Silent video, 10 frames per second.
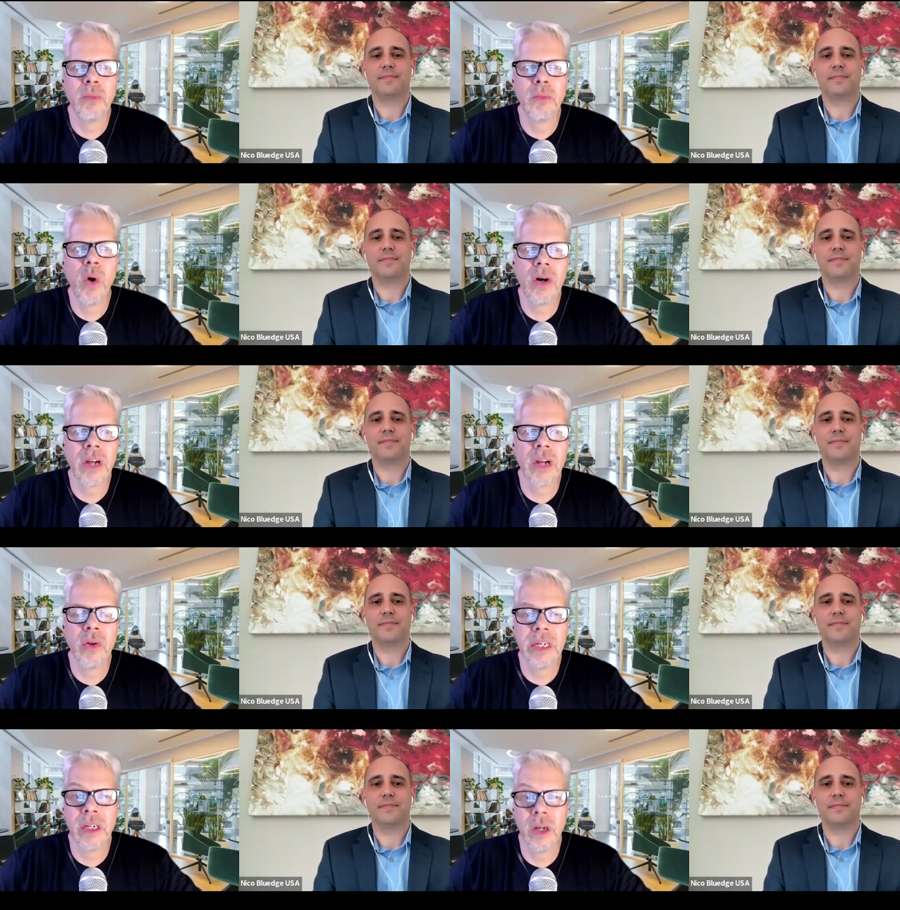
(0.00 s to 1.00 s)
Speaker 1: more on how
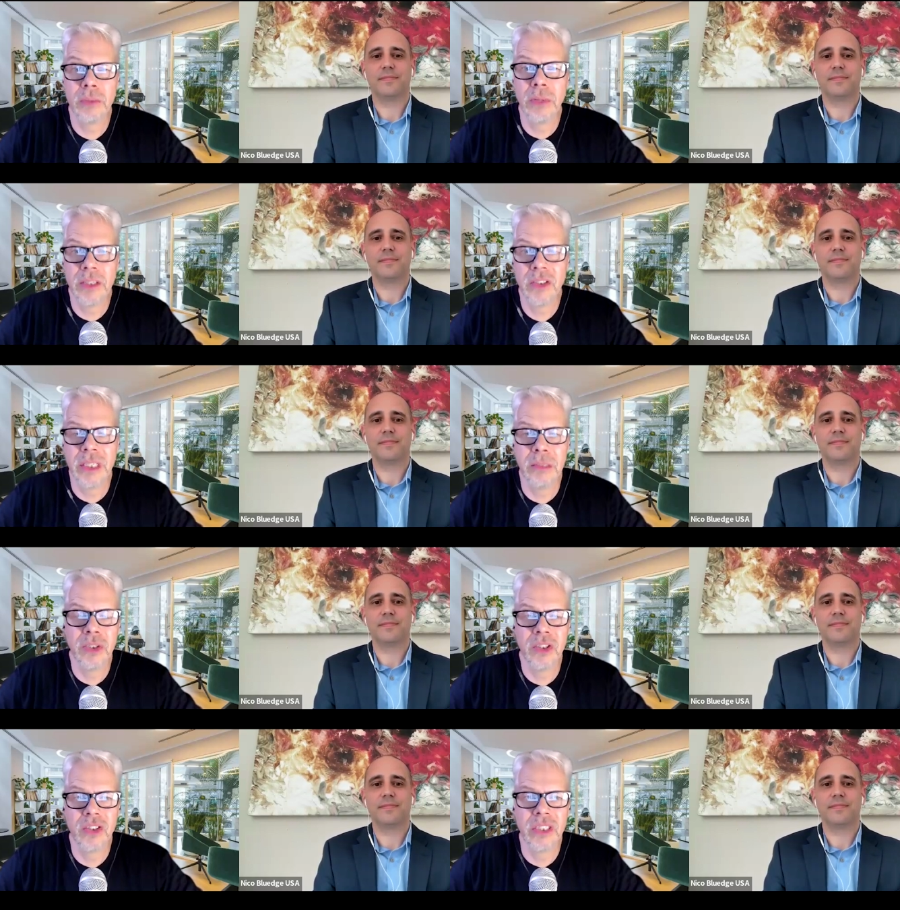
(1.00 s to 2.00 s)
they can optimize
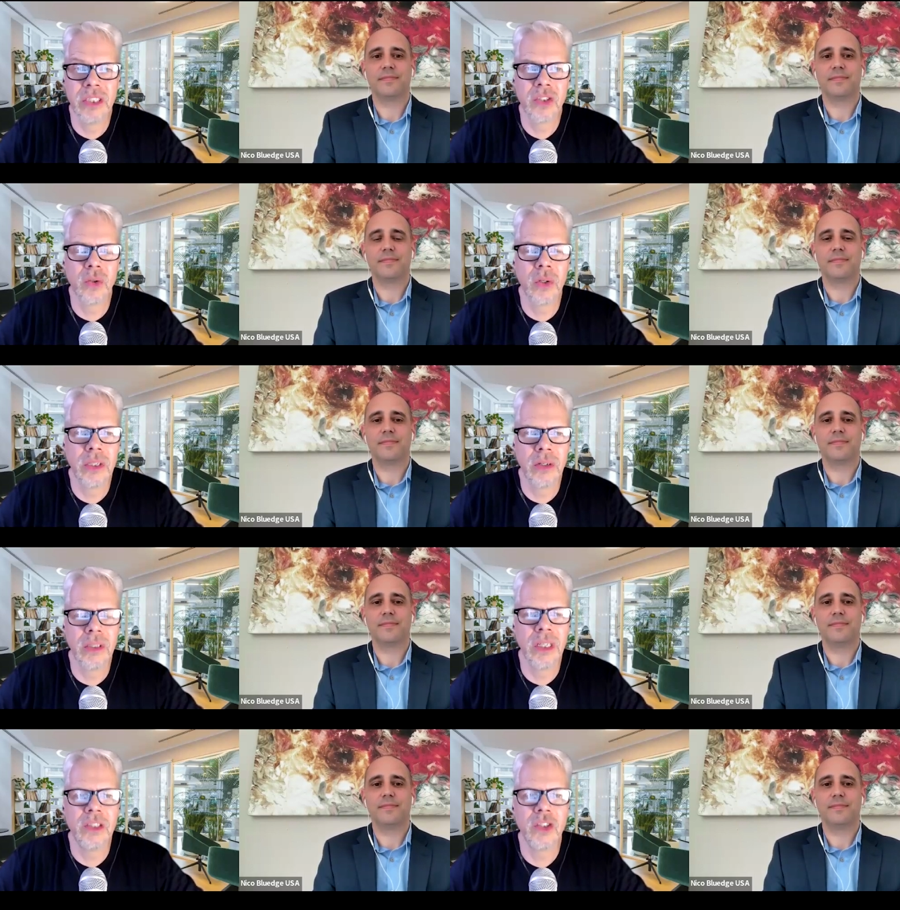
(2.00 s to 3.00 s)
their business, their store, their online